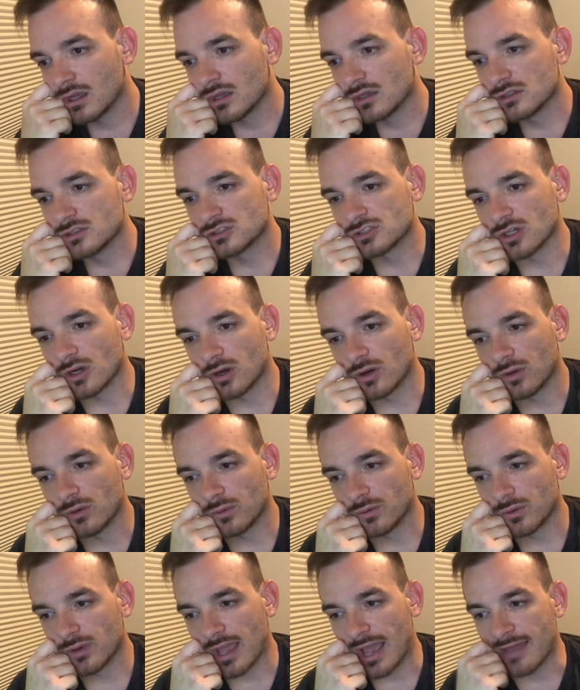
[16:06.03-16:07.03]

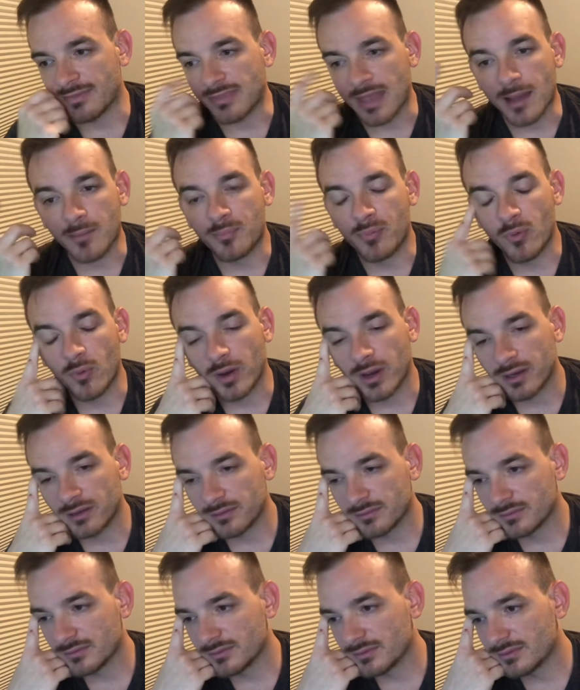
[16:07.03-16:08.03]
So at that point,
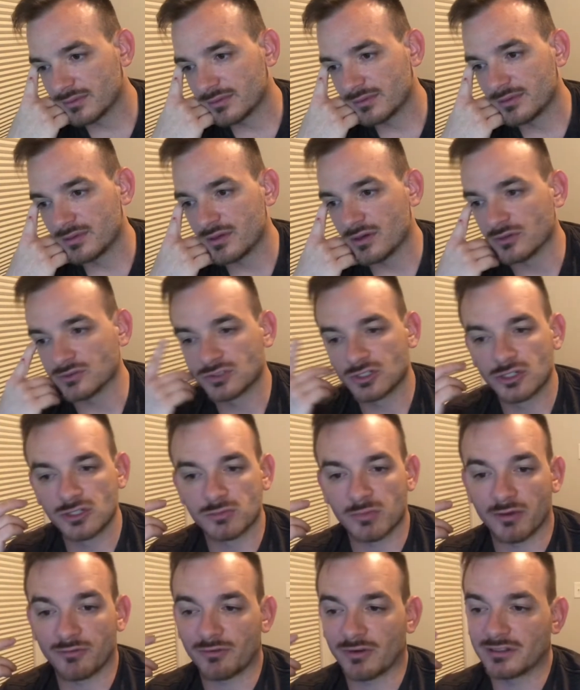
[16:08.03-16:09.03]
excuse
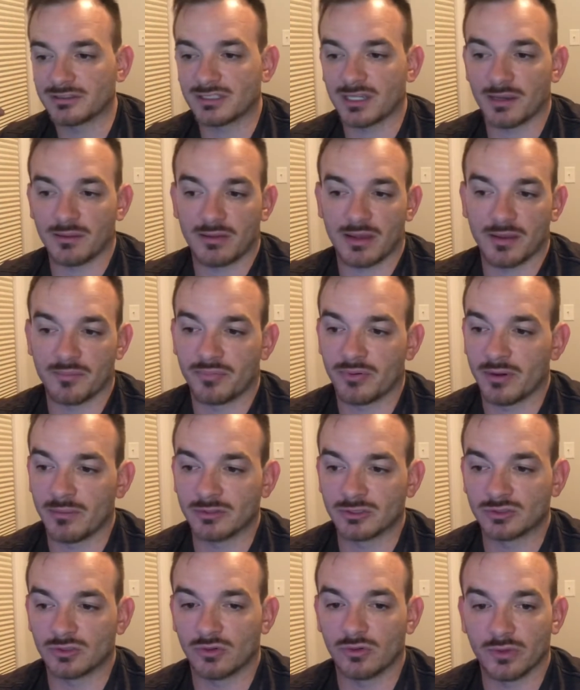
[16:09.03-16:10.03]
my French, I pretty
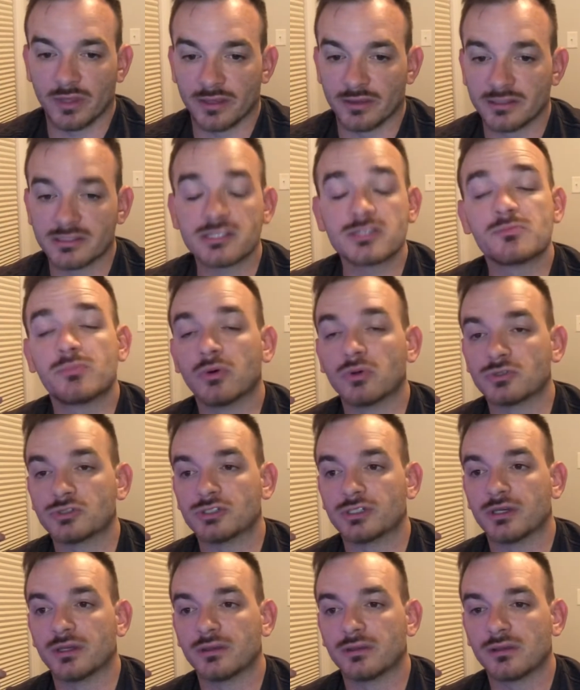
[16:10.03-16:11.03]
much told her, like, this is
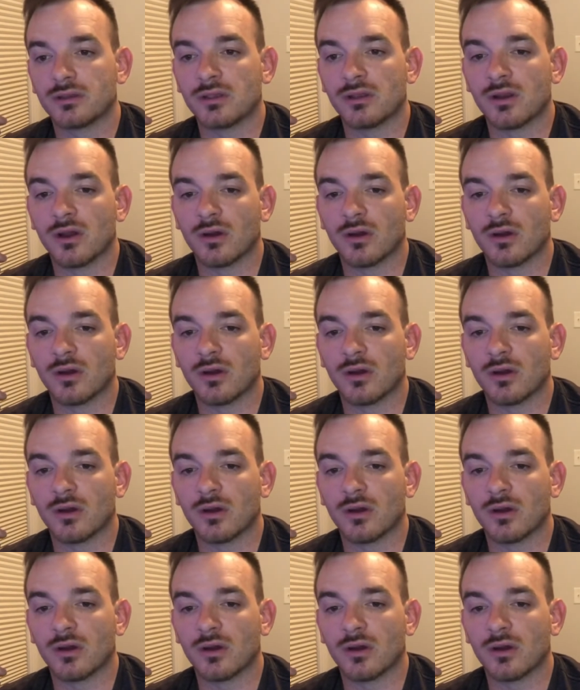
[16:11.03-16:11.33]
bullshit.